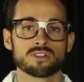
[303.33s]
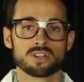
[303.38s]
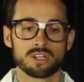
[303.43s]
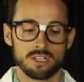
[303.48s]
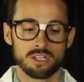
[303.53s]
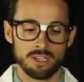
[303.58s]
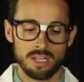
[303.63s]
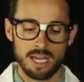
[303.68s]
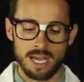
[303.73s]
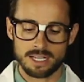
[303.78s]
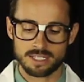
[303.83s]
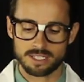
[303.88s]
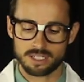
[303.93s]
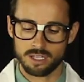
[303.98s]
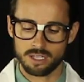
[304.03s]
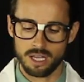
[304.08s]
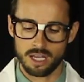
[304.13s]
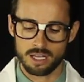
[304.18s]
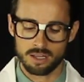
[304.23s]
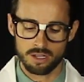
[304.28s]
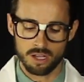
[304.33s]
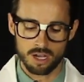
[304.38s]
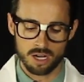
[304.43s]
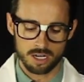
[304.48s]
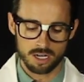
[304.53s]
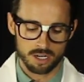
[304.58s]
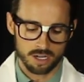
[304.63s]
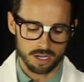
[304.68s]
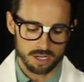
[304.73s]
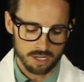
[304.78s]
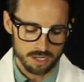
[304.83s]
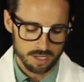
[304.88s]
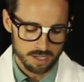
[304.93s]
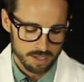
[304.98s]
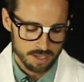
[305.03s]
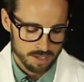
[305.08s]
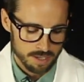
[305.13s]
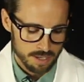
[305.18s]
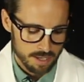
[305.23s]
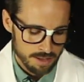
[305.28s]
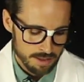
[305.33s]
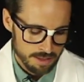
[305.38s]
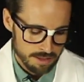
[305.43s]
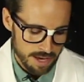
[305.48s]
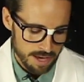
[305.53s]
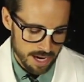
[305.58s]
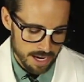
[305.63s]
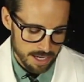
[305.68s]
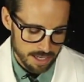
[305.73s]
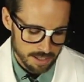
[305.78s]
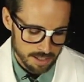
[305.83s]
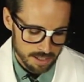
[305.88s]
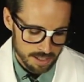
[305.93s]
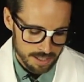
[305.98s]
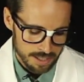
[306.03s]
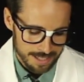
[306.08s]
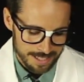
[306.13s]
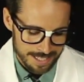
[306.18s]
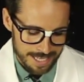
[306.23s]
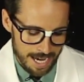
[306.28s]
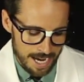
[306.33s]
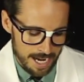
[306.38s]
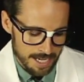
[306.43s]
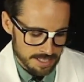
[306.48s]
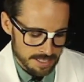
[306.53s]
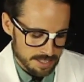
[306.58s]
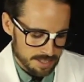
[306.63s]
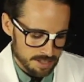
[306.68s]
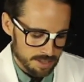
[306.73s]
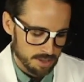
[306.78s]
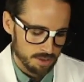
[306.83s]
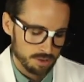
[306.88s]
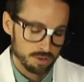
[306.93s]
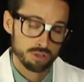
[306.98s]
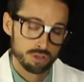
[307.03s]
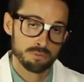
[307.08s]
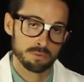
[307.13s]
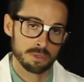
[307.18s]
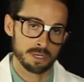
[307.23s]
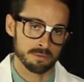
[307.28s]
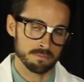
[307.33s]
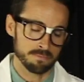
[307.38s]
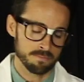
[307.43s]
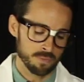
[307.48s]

are going to last a lot longer than cast aluminum,